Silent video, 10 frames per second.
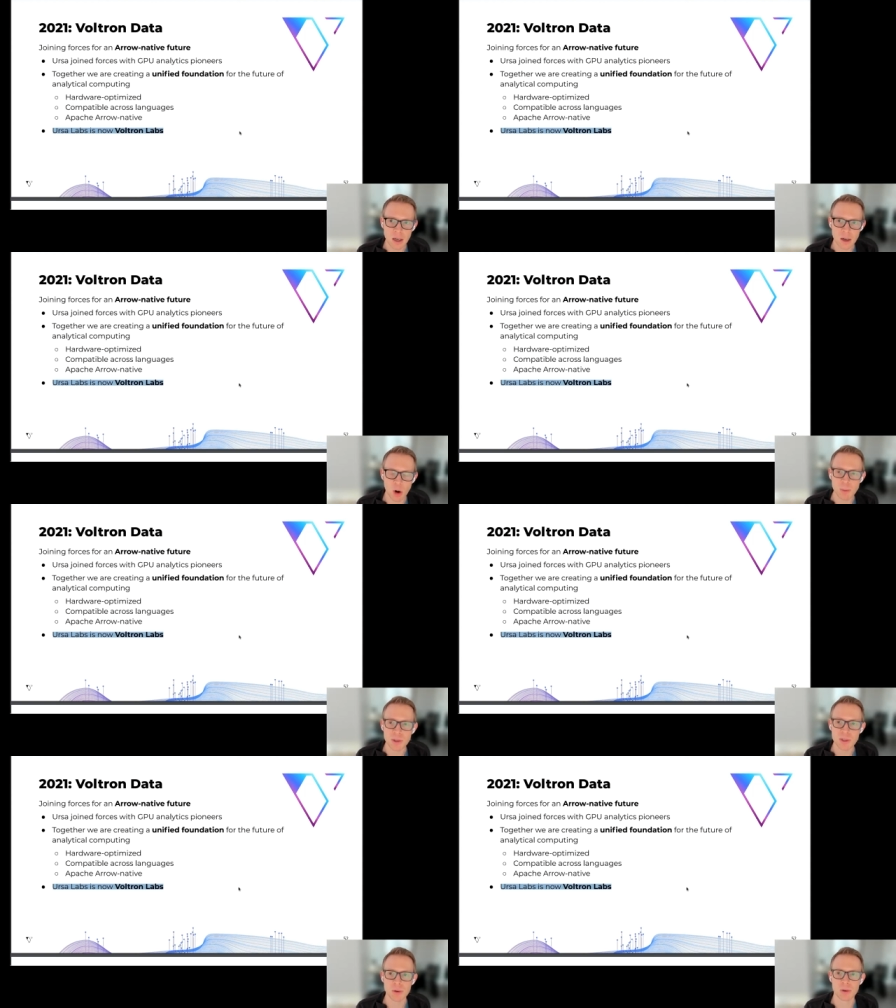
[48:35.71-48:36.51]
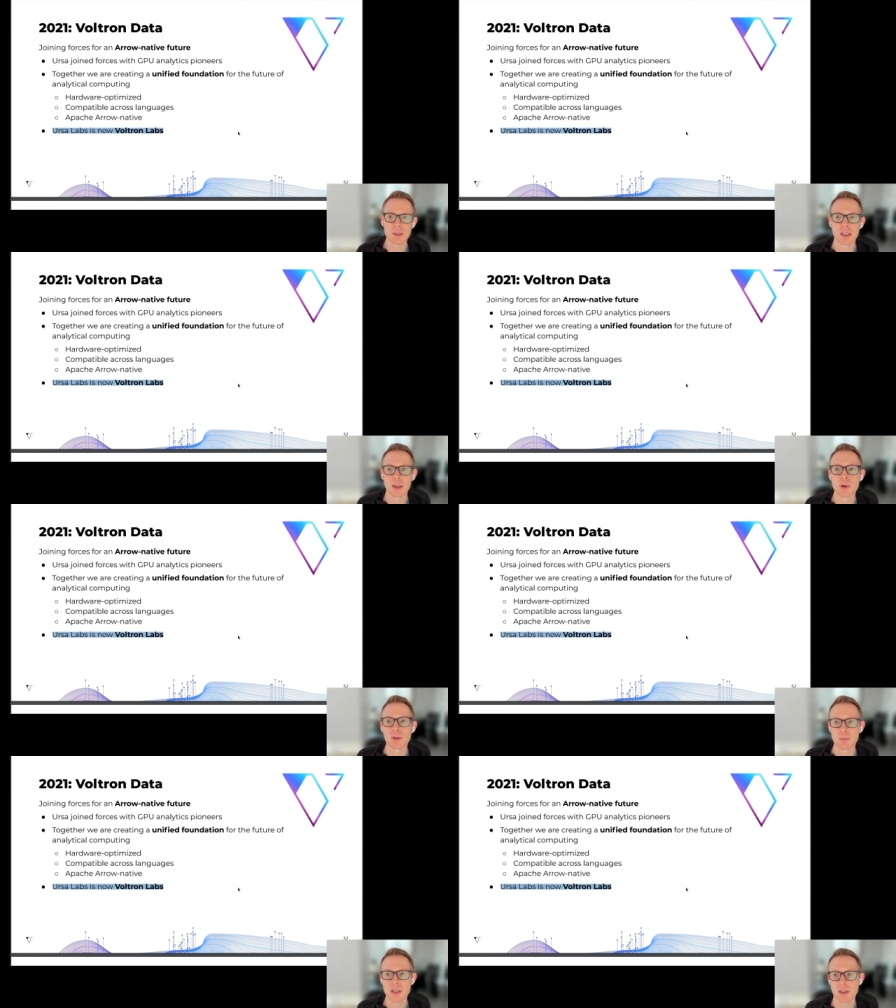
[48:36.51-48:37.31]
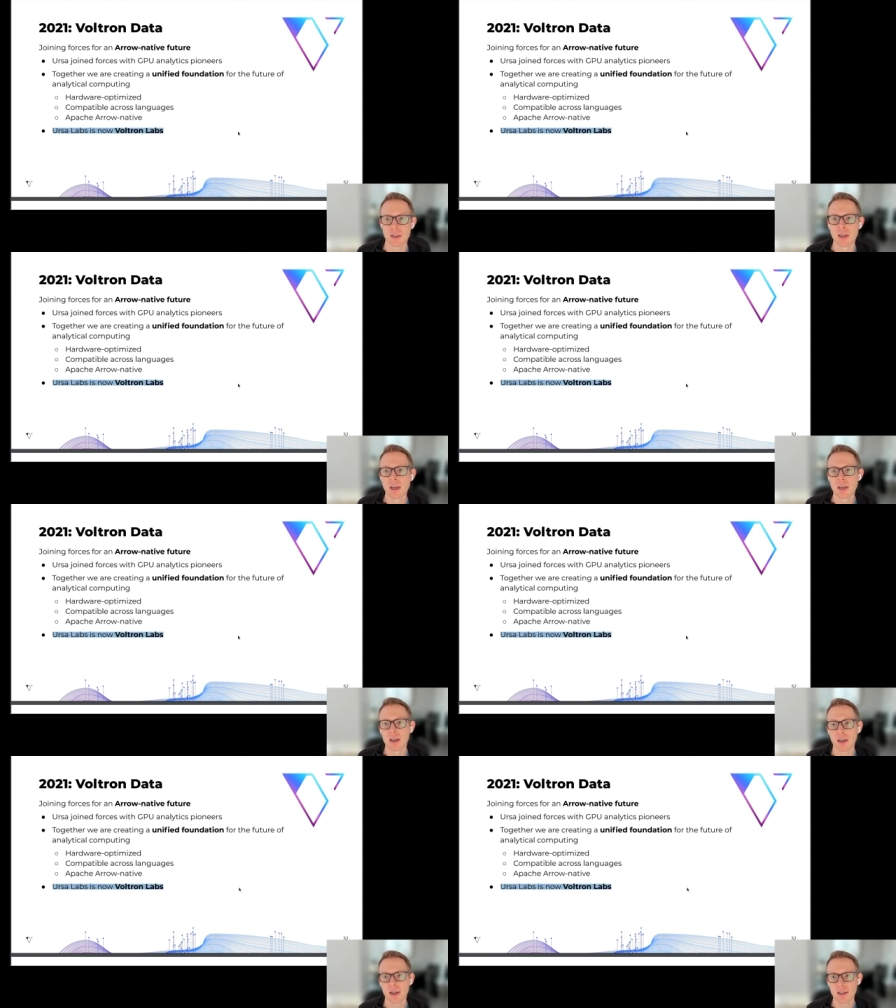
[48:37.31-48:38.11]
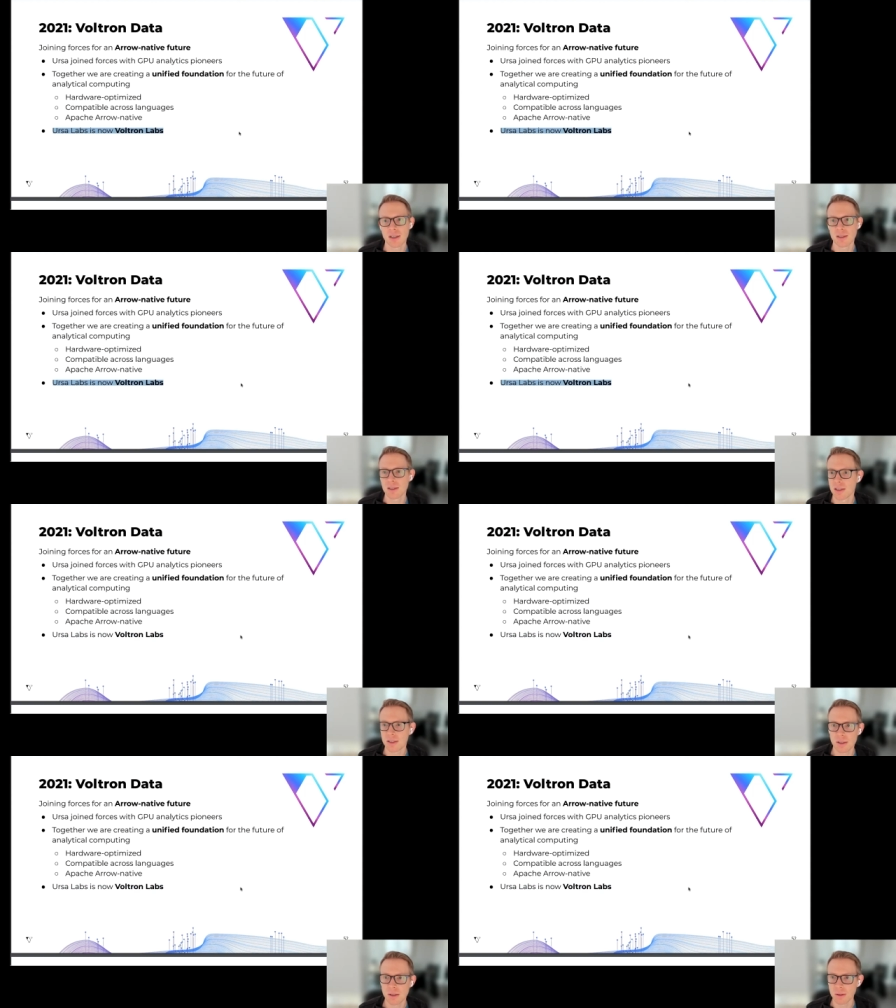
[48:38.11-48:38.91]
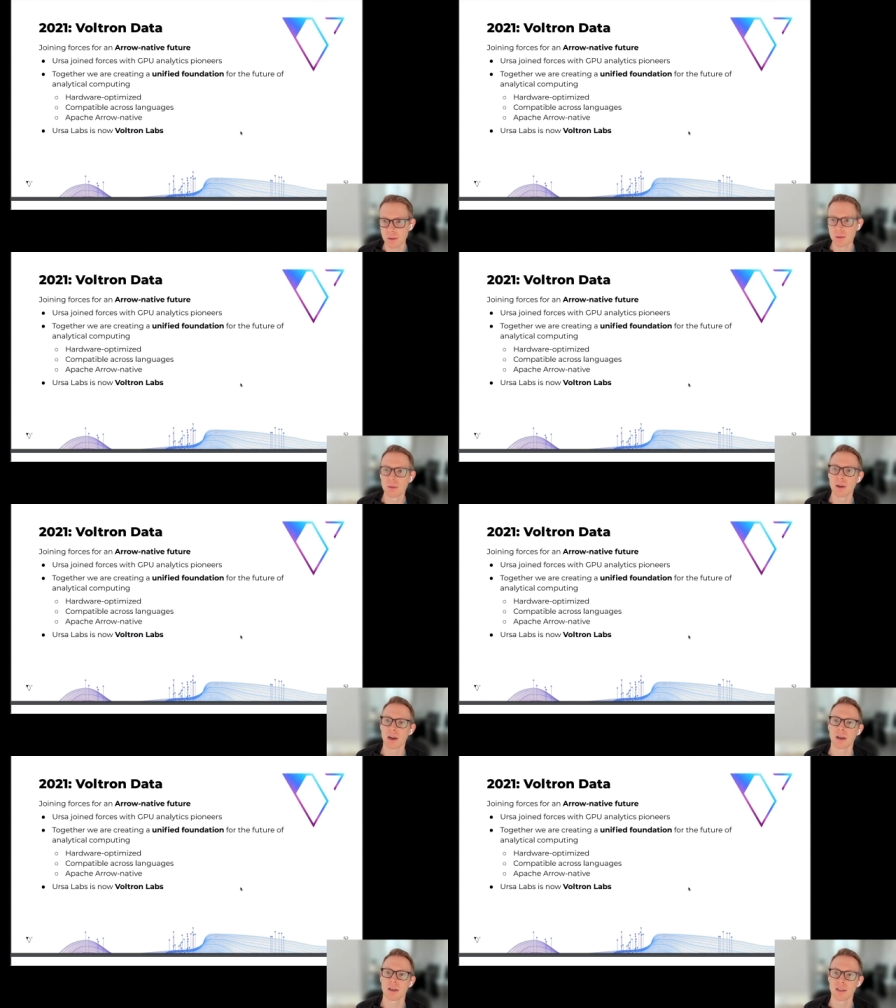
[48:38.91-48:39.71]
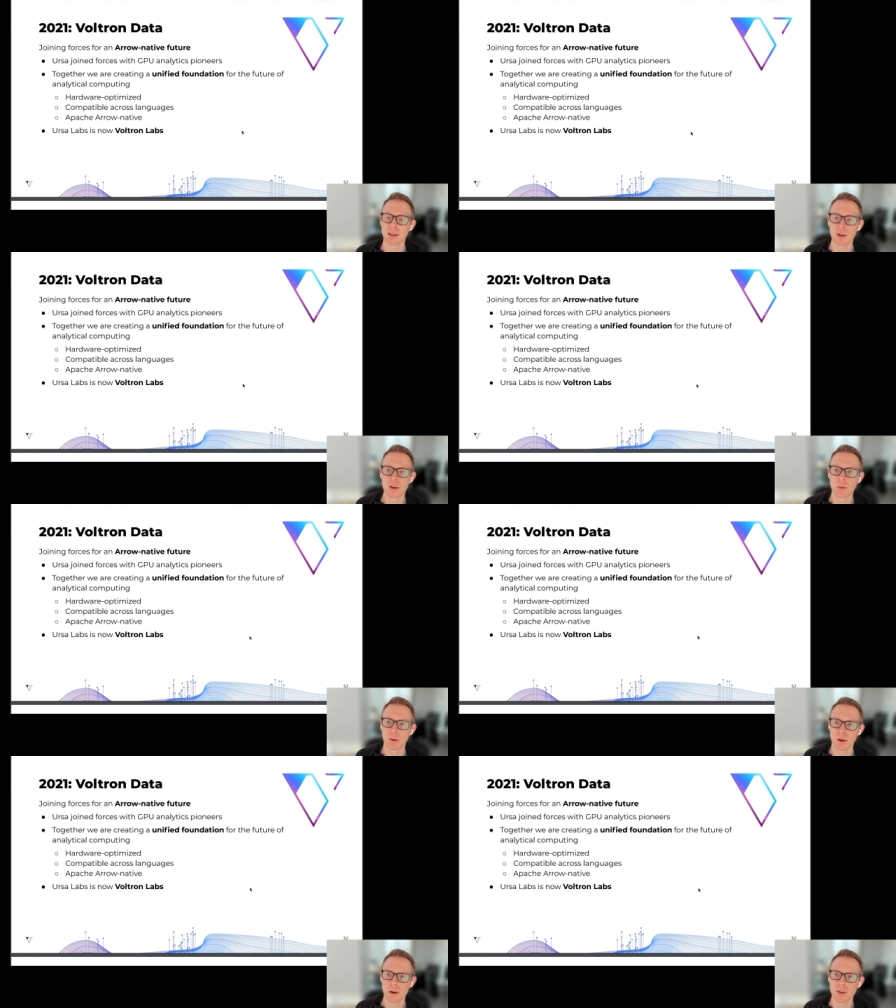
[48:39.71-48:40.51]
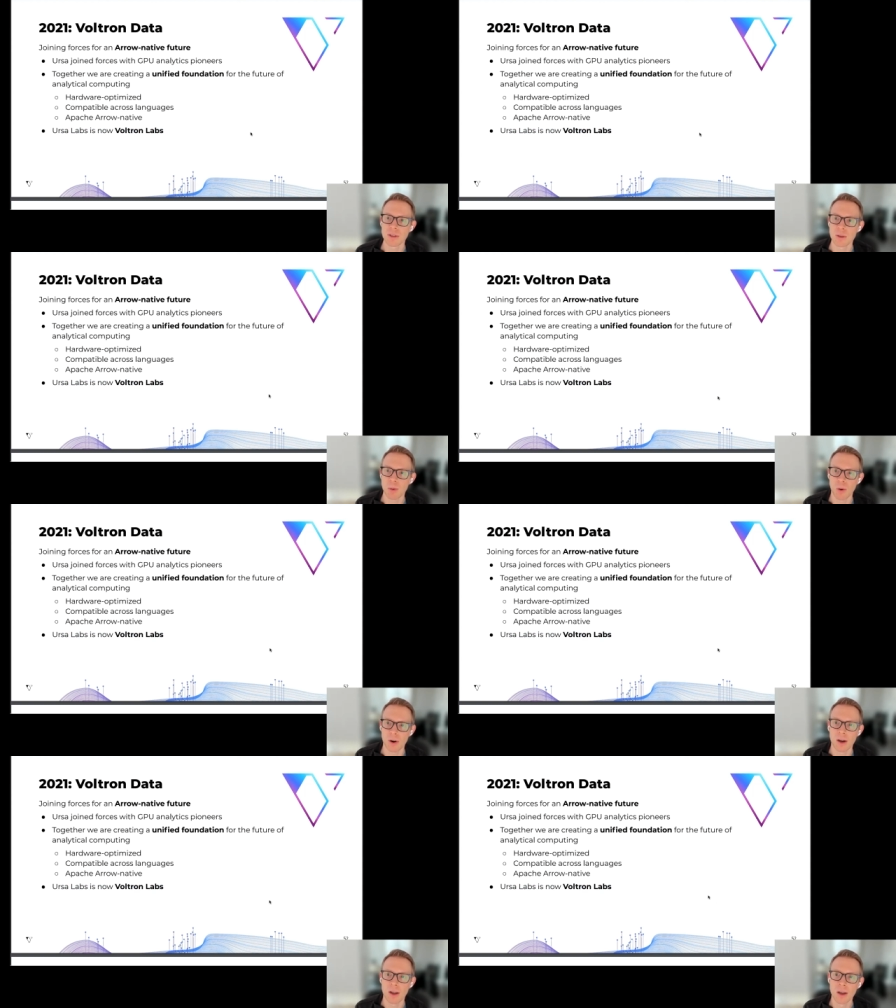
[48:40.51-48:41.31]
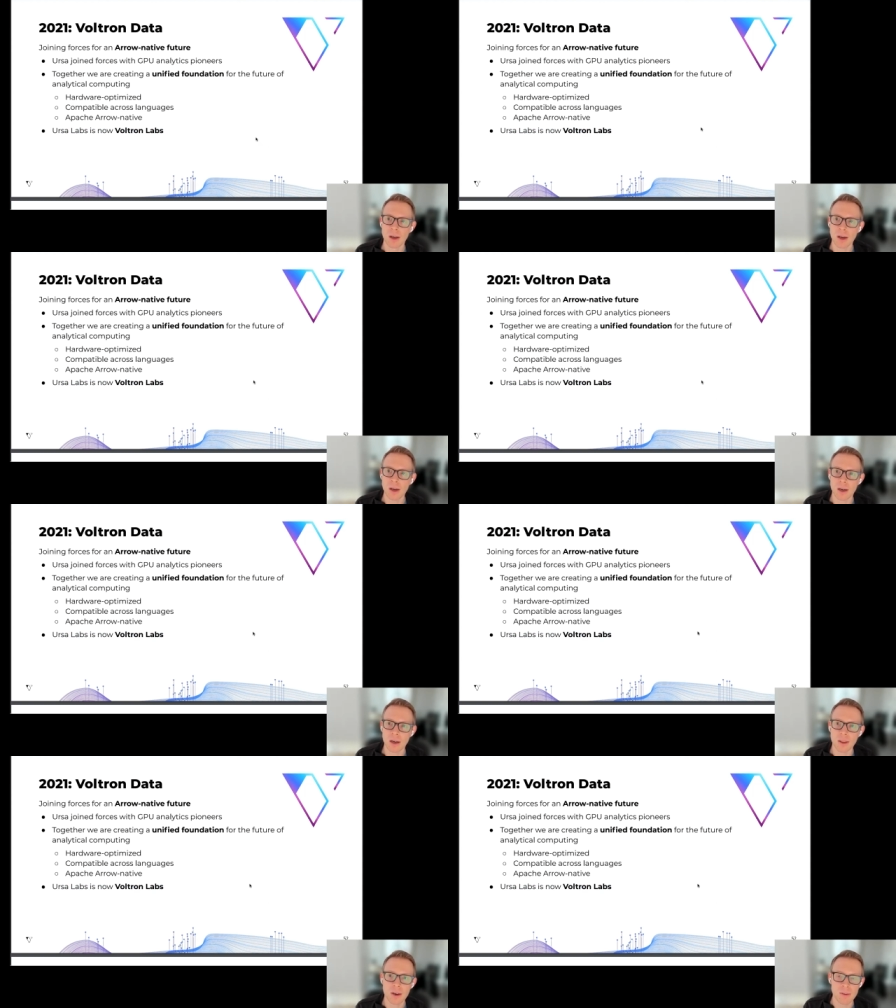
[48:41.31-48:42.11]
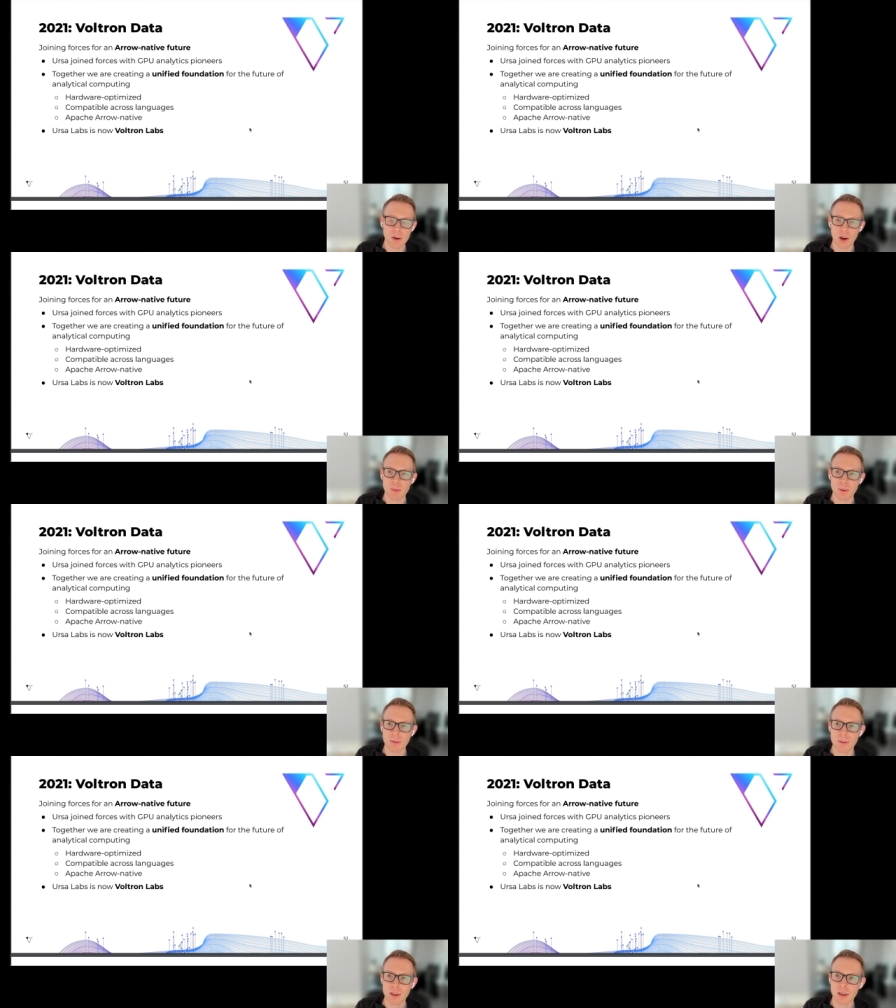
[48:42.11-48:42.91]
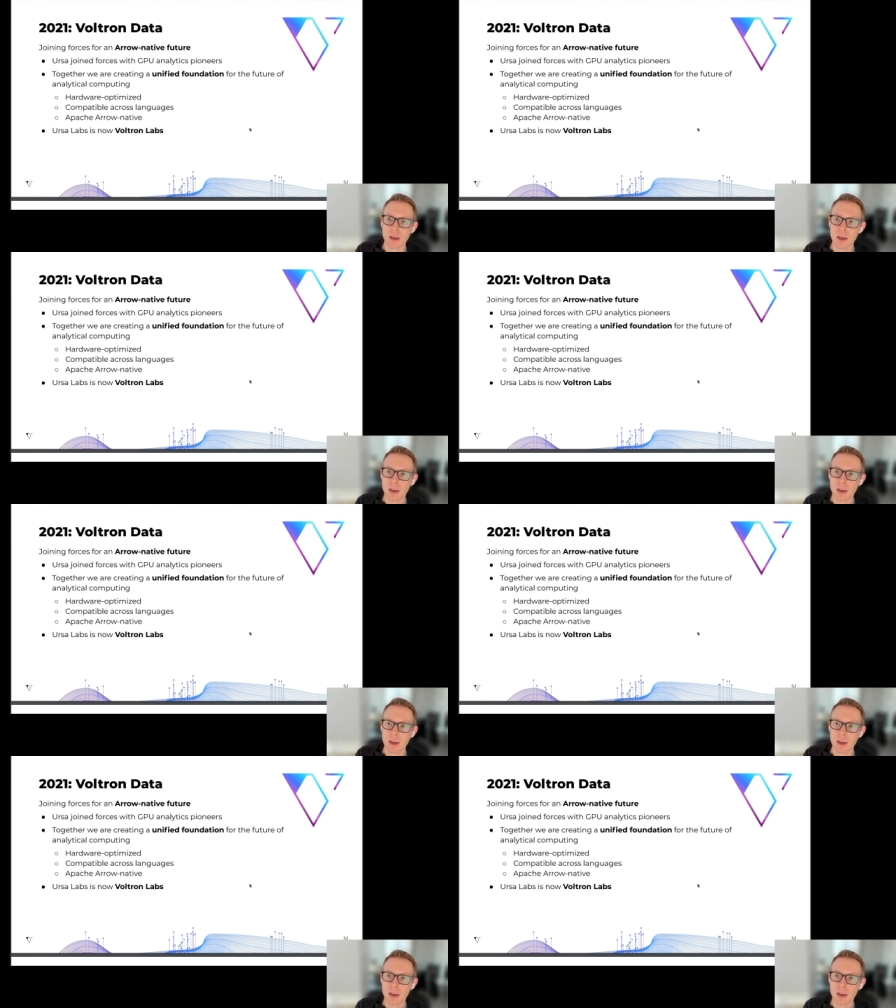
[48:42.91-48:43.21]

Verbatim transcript: uh, open source team whose mission uh, is is to continue to grow and support uh, the development of the